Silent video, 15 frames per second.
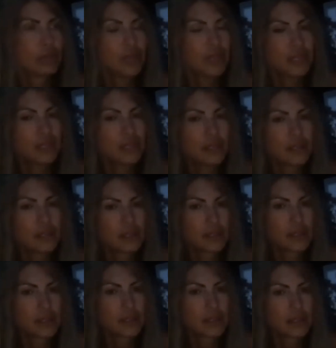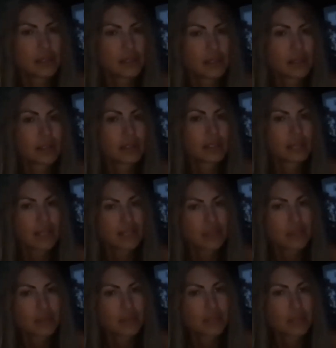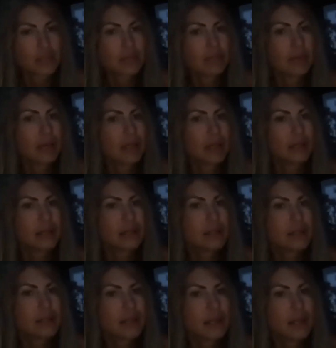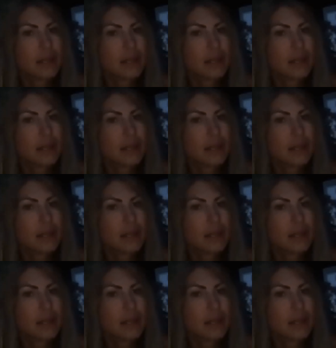peace, contentment, and balance,